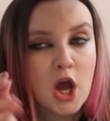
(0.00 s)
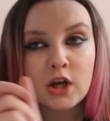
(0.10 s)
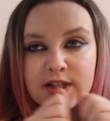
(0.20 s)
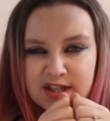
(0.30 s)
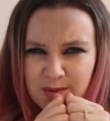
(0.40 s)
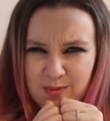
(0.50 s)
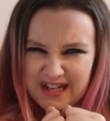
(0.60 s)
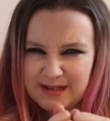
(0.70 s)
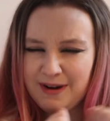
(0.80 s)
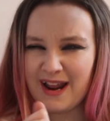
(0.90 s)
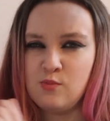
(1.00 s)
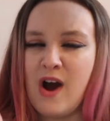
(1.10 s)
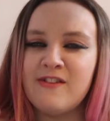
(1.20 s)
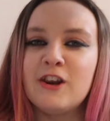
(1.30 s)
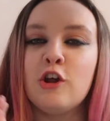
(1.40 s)
Can someone explain
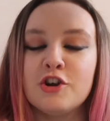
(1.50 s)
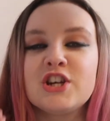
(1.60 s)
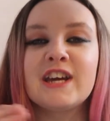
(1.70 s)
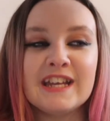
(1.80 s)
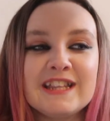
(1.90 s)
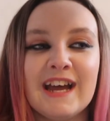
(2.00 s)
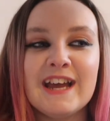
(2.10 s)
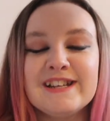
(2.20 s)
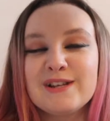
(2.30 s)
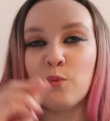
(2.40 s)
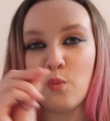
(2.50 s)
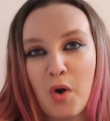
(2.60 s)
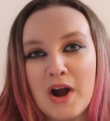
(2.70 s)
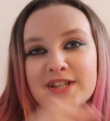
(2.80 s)
where the logic in that is and why